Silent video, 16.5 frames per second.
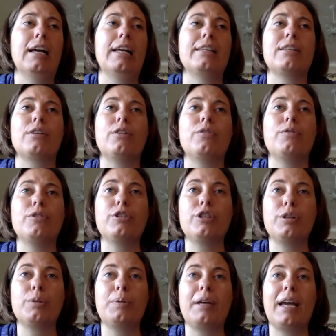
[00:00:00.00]
So the first
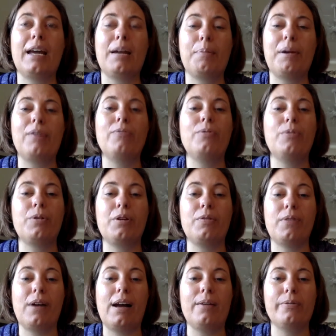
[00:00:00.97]
year we had about
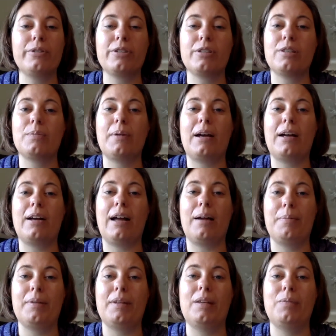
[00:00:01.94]
45, which is about
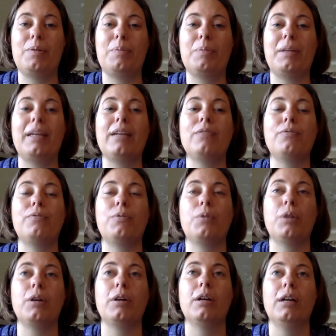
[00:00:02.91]
how many we planned
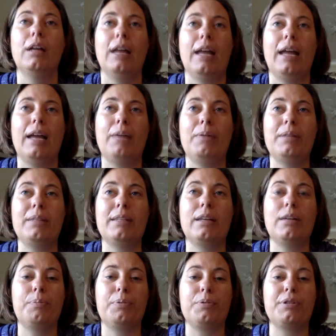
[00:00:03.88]
for, and we
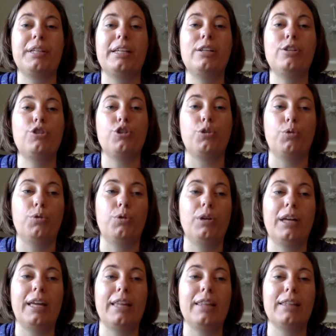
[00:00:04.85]
saw
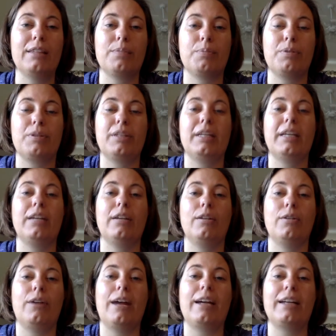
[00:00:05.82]
potential in this
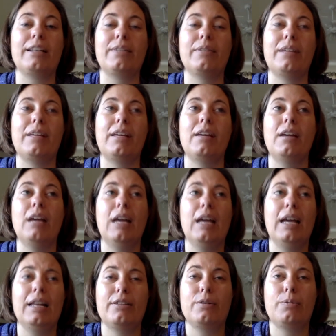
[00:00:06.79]
particular activity,
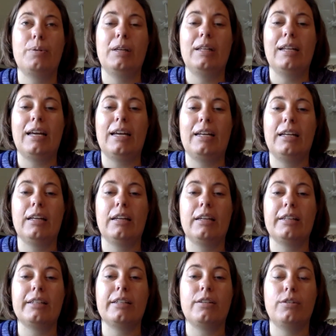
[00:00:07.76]
and so we let it
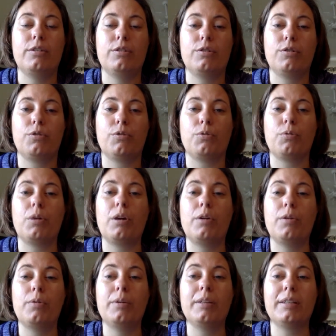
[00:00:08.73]
continue to
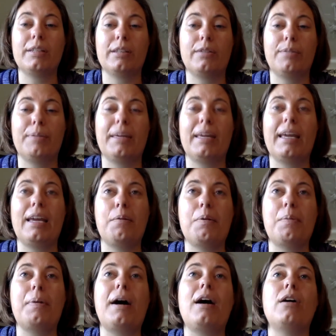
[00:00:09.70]
grow until it became
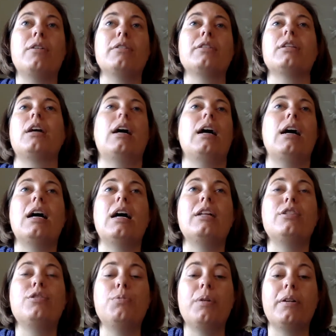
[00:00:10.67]
about
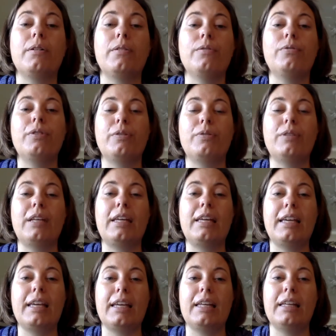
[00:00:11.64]
250
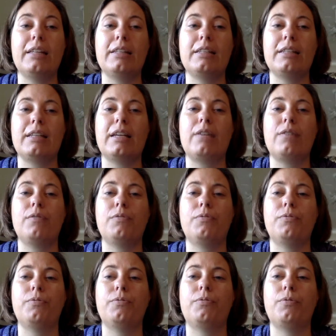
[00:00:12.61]
kids and
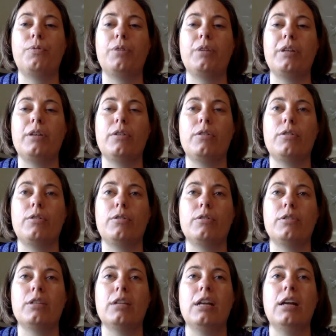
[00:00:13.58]

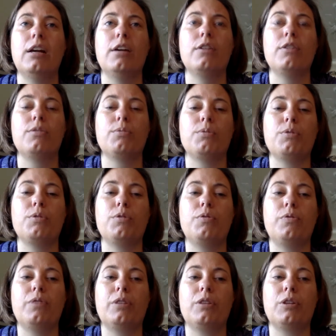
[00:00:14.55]
4-year-olds through
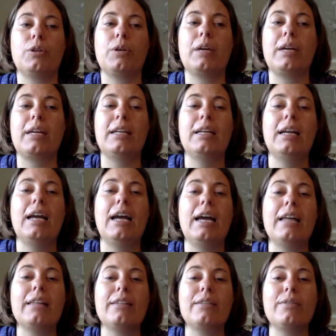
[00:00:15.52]
5th grade.
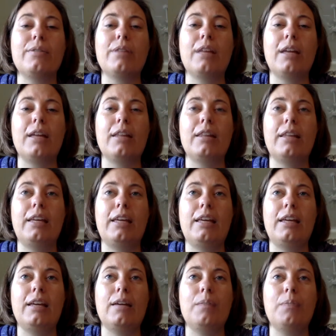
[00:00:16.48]
And so
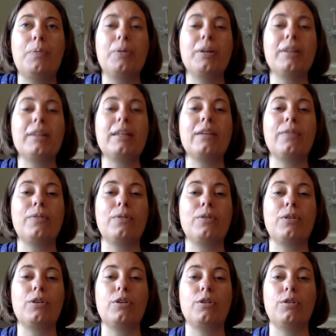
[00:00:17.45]
the important thing for
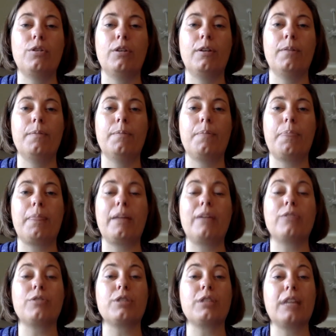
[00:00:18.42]
you to
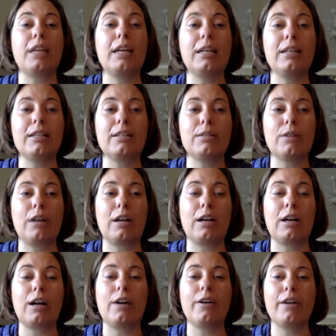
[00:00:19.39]
understand is a
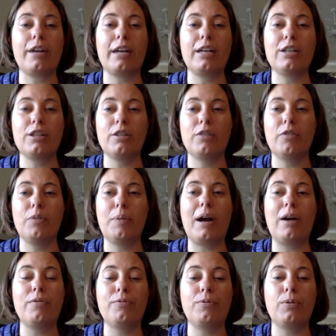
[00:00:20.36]
congregation of
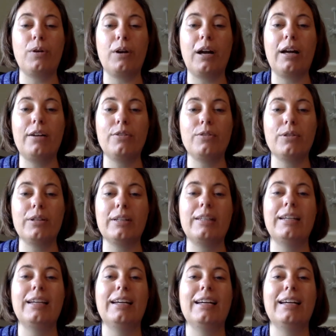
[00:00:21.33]
about 400